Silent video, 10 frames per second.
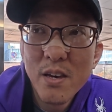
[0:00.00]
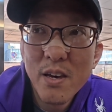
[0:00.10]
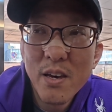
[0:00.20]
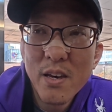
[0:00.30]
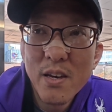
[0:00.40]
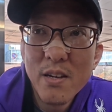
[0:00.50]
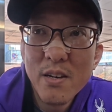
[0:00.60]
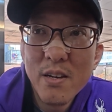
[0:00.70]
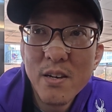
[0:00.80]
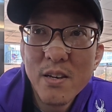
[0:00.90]

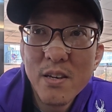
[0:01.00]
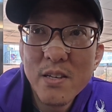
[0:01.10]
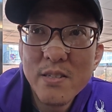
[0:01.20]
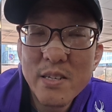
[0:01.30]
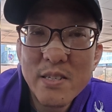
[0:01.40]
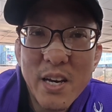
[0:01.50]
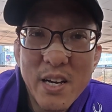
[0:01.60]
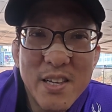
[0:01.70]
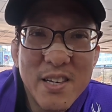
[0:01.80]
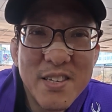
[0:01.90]
And it's
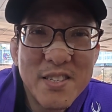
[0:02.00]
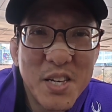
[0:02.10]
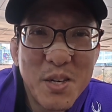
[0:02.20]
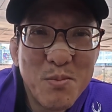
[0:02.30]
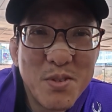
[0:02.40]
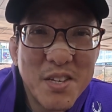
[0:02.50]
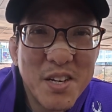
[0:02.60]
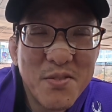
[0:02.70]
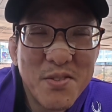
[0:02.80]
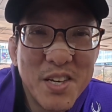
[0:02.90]
exactly the same
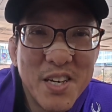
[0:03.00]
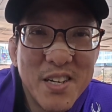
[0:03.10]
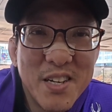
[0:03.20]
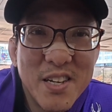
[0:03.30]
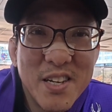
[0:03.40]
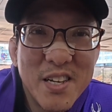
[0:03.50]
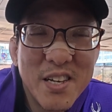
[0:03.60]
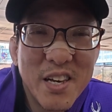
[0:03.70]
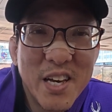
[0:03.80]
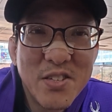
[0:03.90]
stuff that
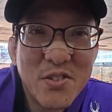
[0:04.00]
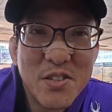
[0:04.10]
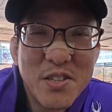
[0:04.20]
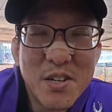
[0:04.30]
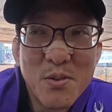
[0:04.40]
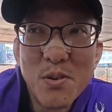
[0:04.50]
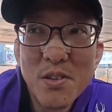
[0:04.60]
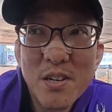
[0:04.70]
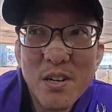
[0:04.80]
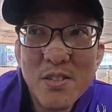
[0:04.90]
Angela
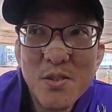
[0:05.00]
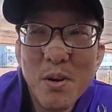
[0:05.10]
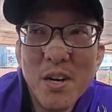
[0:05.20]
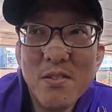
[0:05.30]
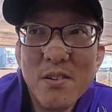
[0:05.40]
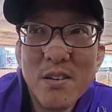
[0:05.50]
Duckworth talks about.